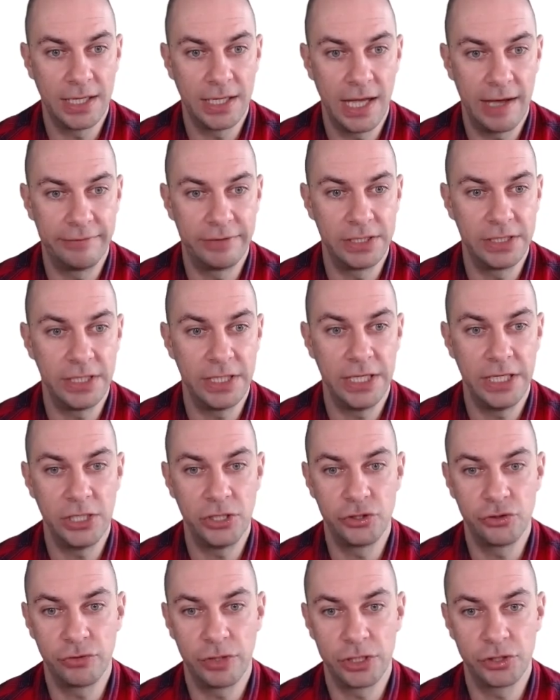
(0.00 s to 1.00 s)
covered
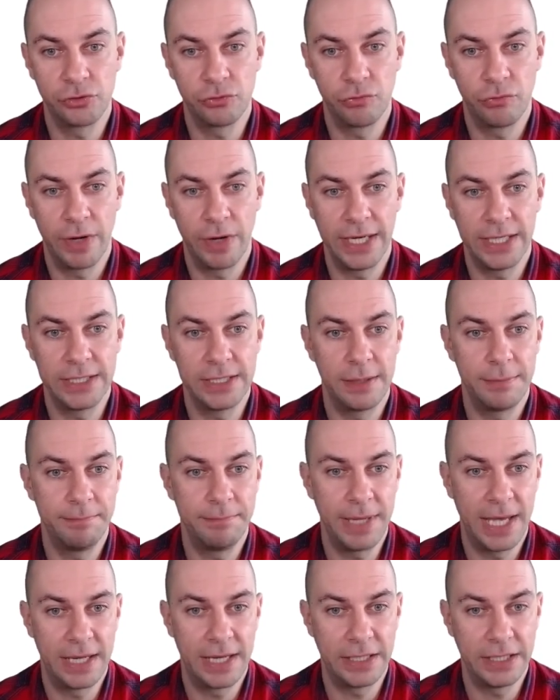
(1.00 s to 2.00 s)
interest rate
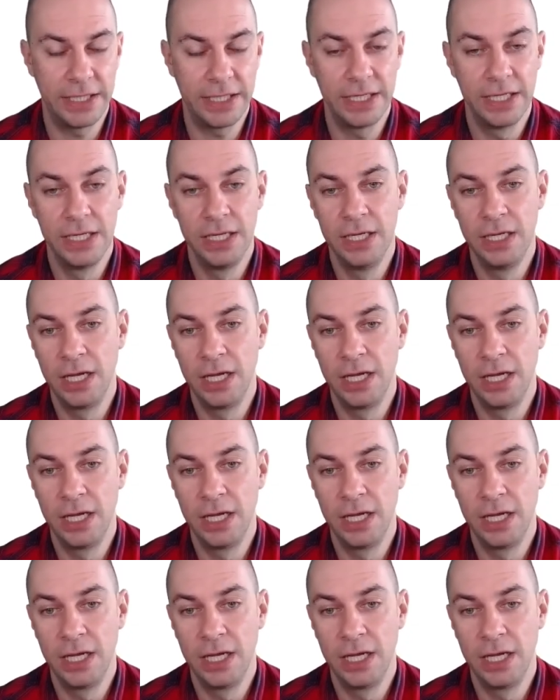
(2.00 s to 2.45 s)
parity.